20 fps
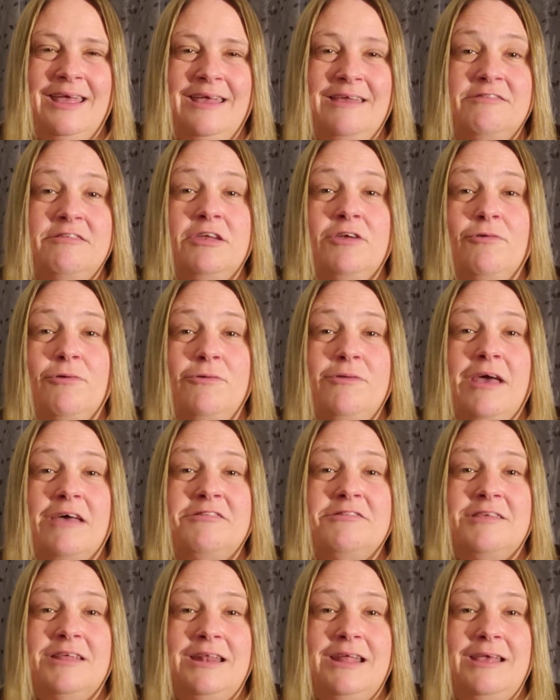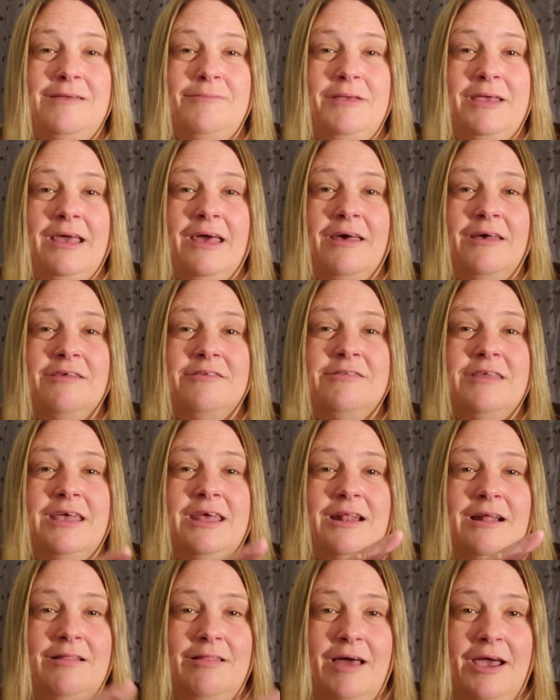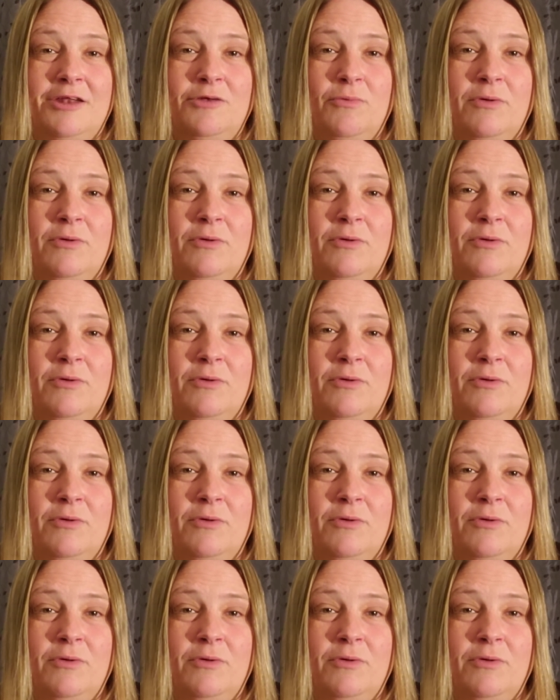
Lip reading: Synchrodestiny, because it aligned